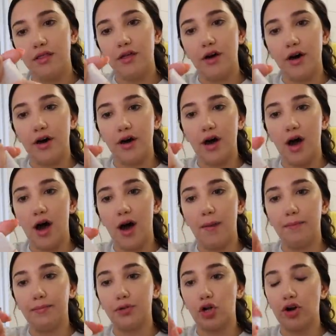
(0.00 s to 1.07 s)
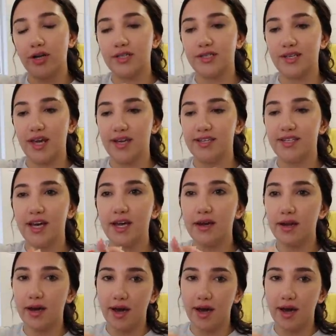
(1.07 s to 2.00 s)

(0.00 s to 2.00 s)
the um, blurring skin tint.